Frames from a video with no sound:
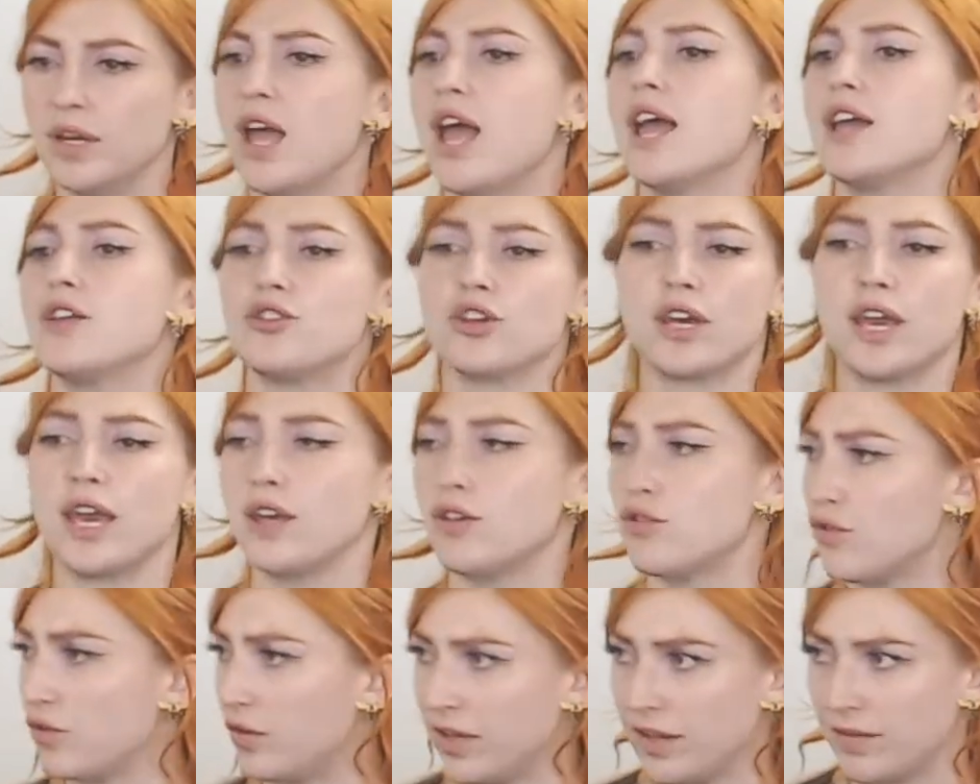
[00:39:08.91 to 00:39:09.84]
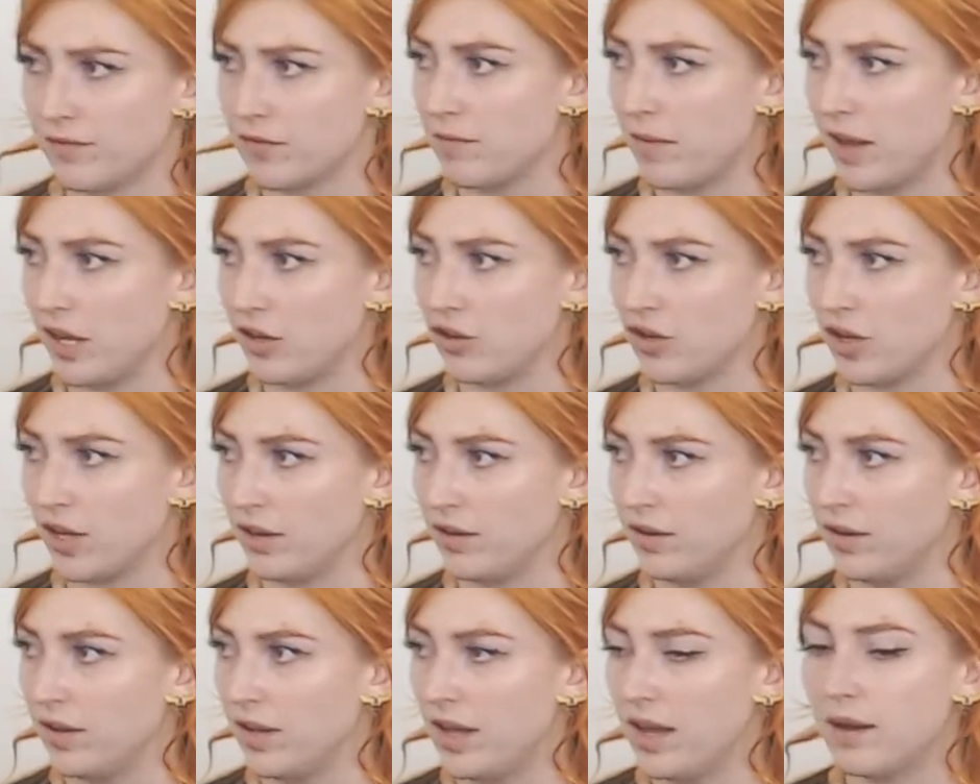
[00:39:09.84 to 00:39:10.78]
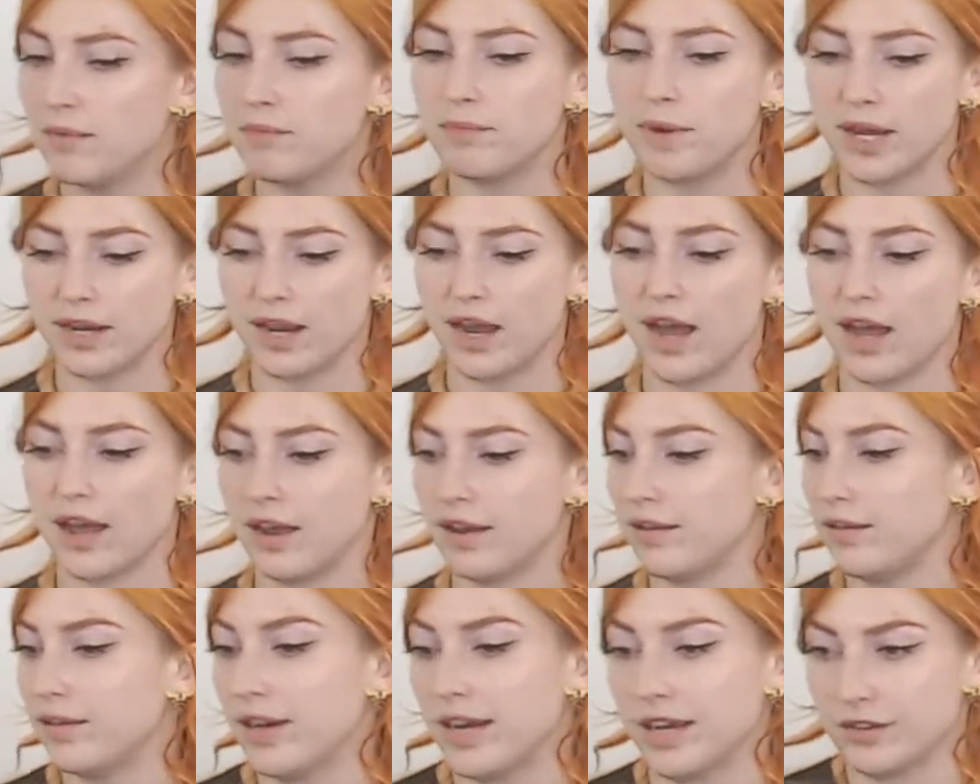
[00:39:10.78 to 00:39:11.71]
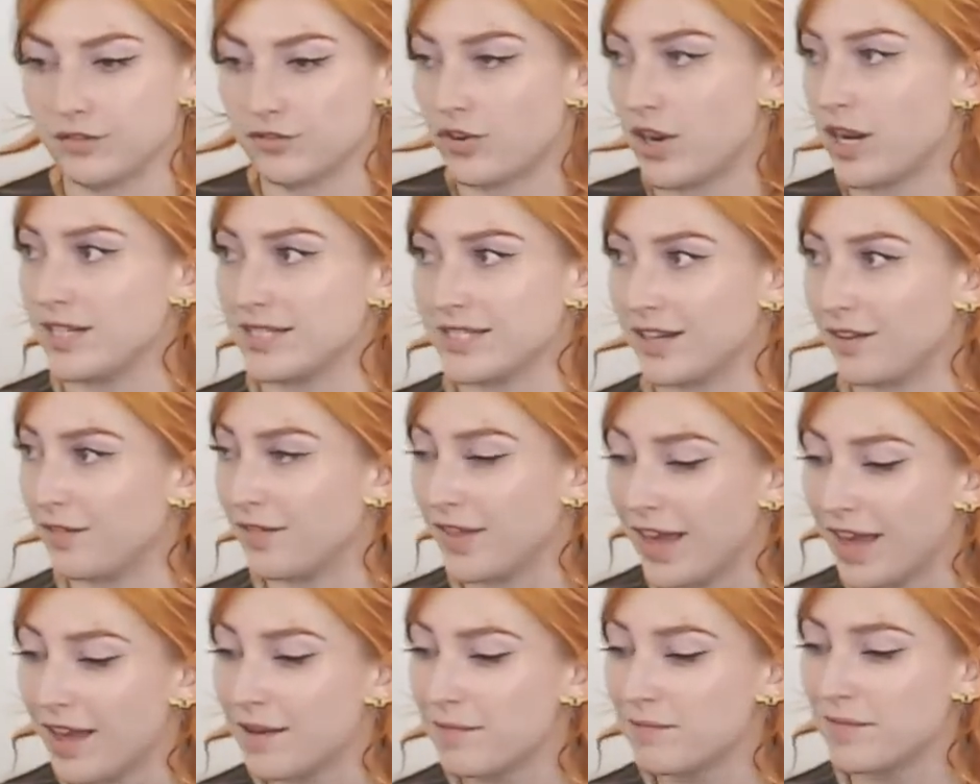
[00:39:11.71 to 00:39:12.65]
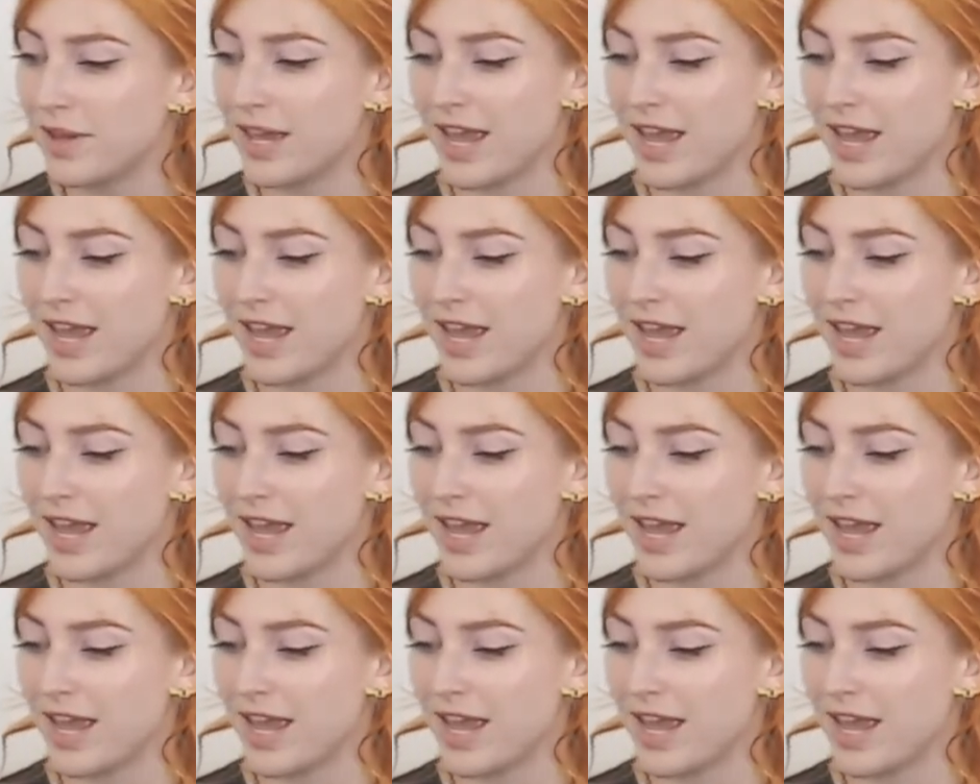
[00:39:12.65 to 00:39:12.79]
educational information. Yeah. But I try to tell them,